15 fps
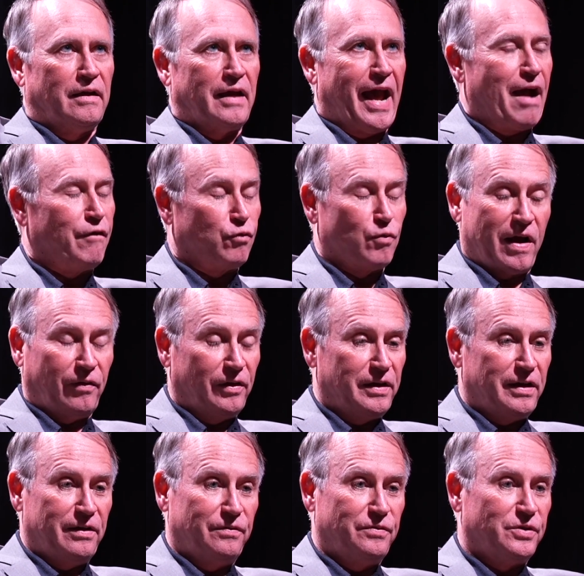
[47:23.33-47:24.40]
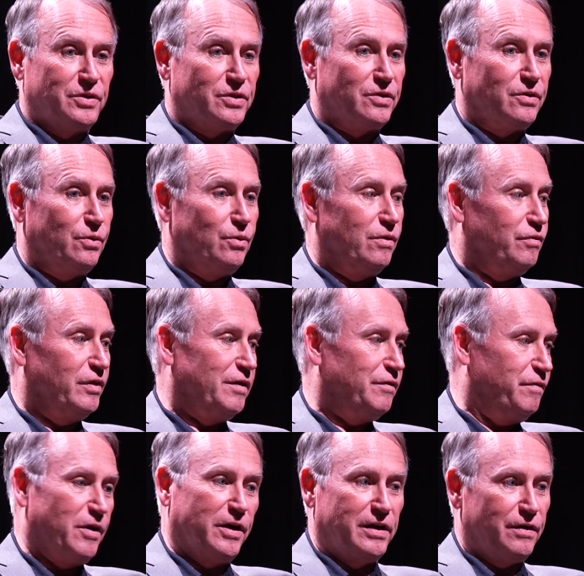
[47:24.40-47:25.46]
have relatives who have
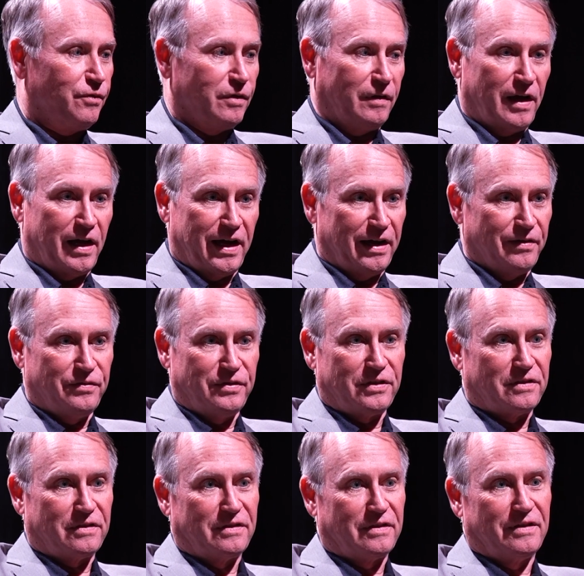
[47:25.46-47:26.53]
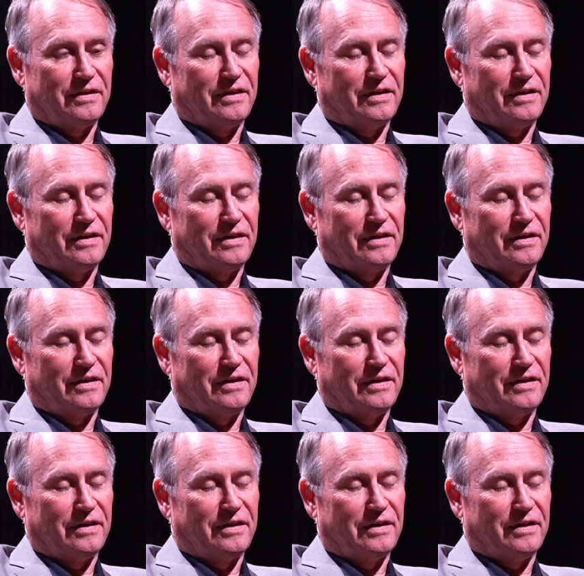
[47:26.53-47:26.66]
lived very different lives.